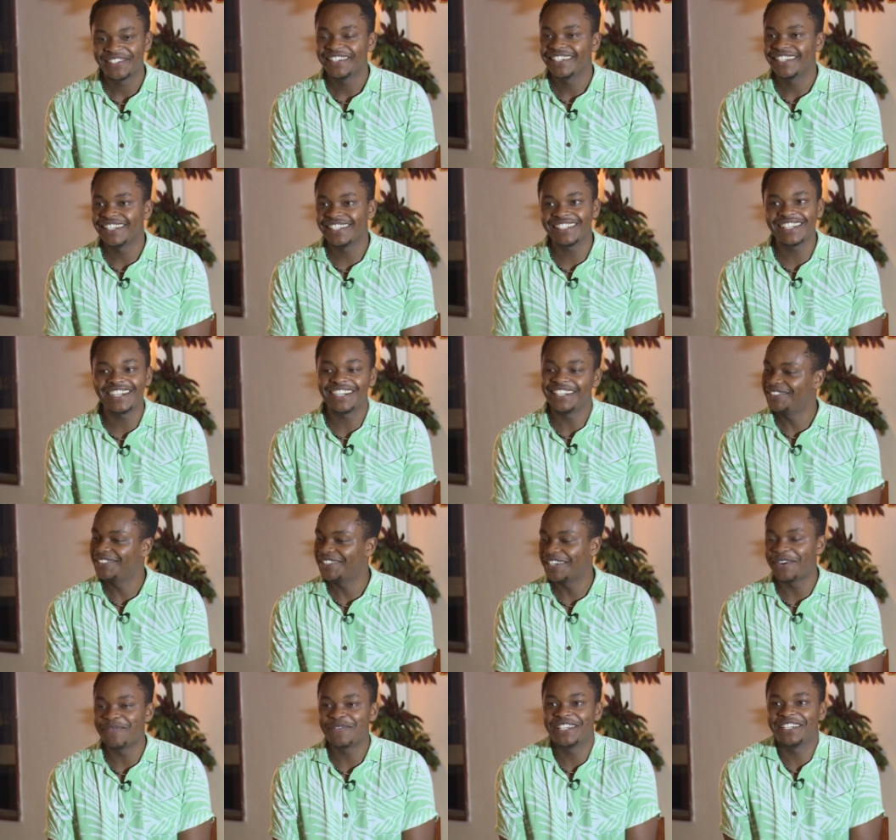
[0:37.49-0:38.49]
And yeah,
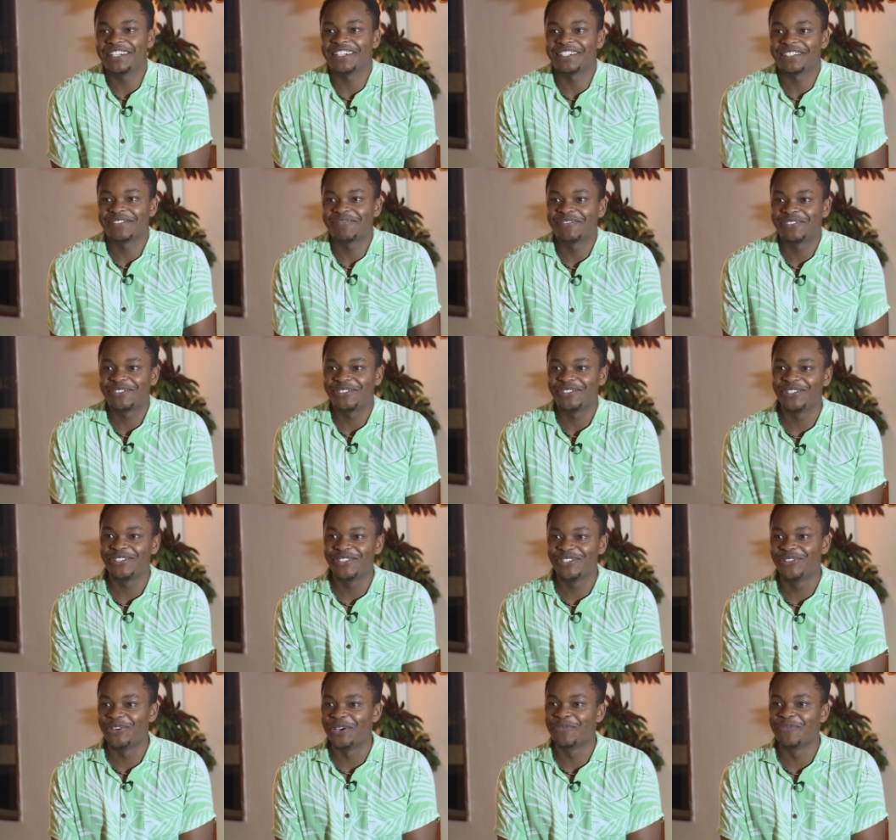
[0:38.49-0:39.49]
I'm here
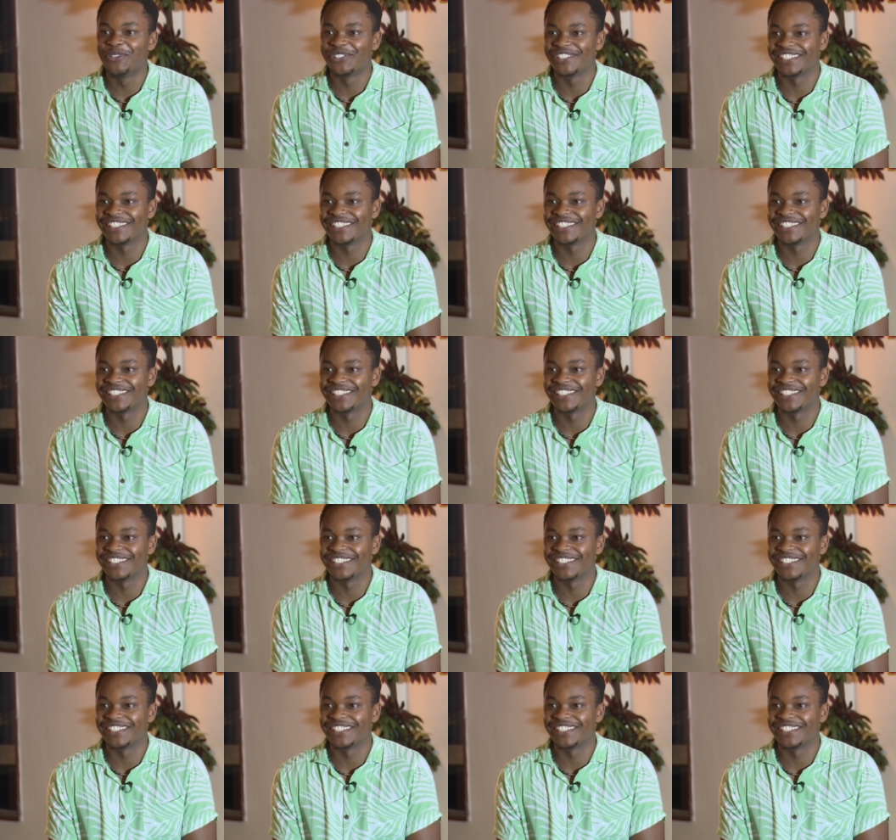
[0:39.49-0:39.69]
doing music.